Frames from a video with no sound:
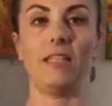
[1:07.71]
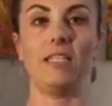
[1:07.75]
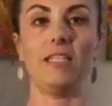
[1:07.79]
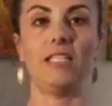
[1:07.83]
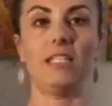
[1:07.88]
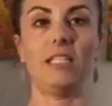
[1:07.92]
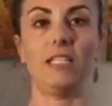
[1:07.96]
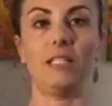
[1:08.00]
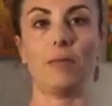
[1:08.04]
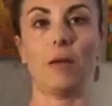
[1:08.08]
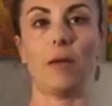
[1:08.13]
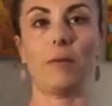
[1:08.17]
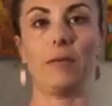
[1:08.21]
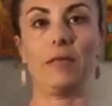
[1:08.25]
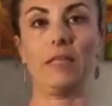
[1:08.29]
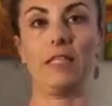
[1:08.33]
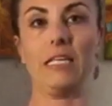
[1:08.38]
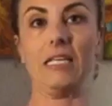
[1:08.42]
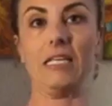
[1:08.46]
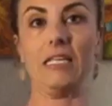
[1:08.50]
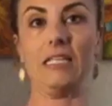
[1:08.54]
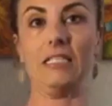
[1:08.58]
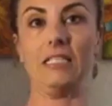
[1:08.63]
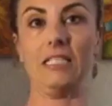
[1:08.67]
This is probably
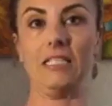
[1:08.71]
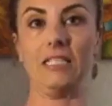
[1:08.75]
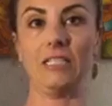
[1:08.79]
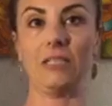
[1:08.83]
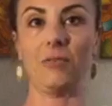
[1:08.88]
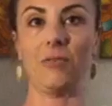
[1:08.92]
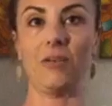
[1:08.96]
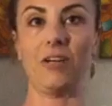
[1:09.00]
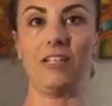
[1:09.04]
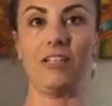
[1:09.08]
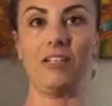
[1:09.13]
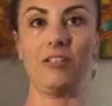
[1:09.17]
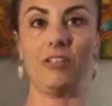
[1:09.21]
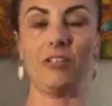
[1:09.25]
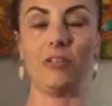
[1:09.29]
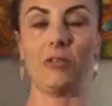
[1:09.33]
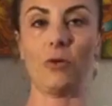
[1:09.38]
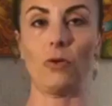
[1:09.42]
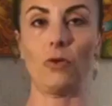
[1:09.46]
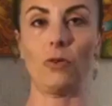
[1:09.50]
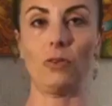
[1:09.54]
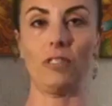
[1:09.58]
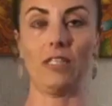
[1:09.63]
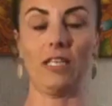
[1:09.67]
the easiest one. You just
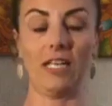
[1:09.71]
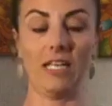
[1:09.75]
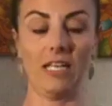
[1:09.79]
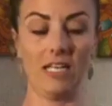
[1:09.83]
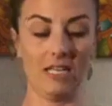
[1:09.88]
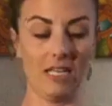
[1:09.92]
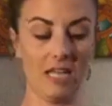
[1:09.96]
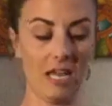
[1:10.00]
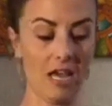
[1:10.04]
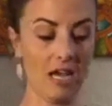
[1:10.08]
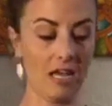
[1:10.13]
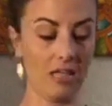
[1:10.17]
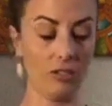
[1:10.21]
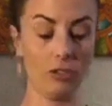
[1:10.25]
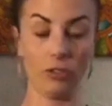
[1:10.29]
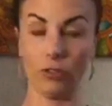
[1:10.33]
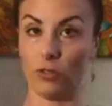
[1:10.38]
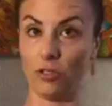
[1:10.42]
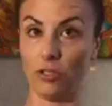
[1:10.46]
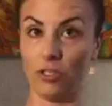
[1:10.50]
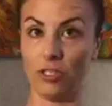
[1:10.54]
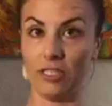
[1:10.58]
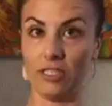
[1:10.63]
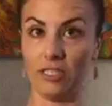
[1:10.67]
hold it
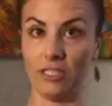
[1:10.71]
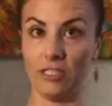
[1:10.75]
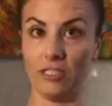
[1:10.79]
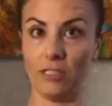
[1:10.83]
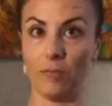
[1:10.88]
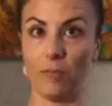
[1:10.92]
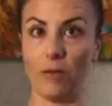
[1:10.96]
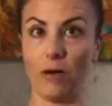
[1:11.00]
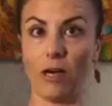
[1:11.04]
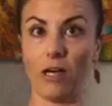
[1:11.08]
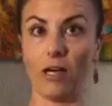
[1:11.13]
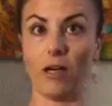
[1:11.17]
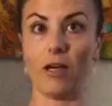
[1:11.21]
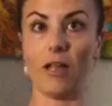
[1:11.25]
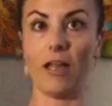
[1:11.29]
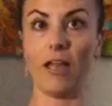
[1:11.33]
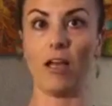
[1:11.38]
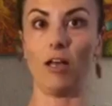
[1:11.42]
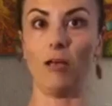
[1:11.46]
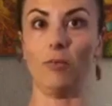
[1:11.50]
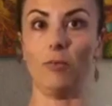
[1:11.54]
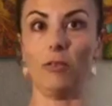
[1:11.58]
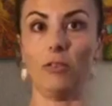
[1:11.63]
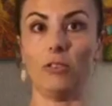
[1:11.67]
shoulder distance apart,
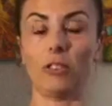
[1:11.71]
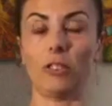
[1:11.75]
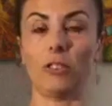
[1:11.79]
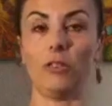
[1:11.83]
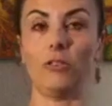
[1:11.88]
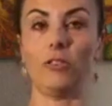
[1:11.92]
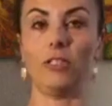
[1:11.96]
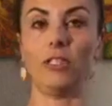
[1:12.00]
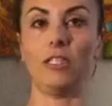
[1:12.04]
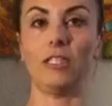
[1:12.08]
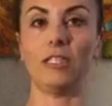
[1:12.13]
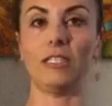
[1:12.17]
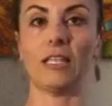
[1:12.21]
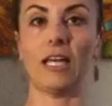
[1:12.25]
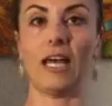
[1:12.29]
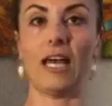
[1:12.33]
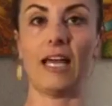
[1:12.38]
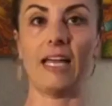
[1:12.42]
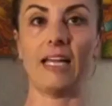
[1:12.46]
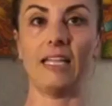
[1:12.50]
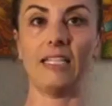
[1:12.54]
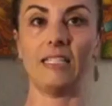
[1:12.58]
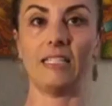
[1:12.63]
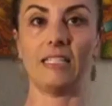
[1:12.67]
elbows glued to the
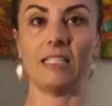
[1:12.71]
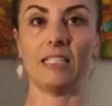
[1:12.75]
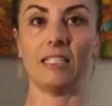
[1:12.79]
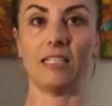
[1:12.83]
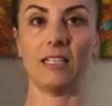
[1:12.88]
sides,